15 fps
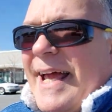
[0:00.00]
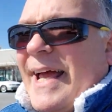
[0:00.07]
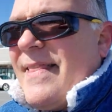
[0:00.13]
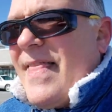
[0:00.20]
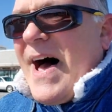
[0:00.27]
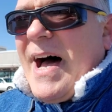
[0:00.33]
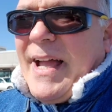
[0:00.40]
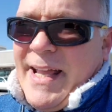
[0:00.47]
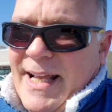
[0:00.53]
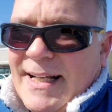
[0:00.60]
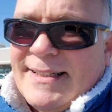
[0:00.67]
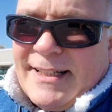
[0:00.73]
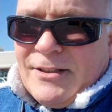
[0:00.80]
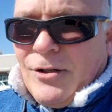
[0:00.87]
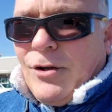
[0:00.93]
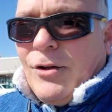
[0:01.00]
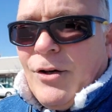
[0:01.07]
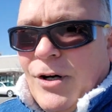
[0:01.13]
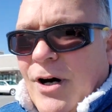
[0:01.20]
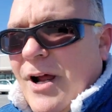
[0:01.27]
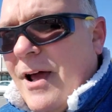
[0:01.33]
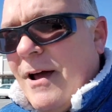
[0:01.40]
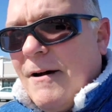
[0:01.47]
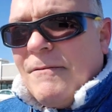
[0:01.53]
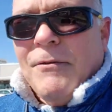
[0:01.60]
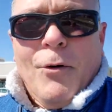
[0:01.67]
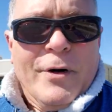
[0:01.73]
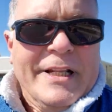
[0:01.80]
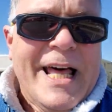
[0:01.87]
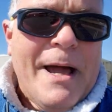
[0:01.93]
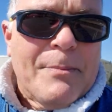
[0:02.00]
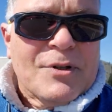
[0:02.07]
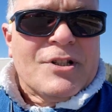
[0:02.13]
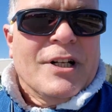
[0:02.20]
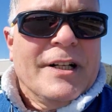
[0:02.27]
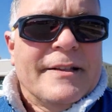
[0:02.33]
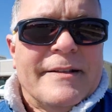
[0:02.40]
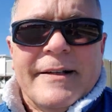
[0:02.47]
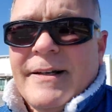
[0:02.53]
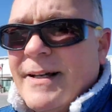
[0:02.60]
And that is another 49%.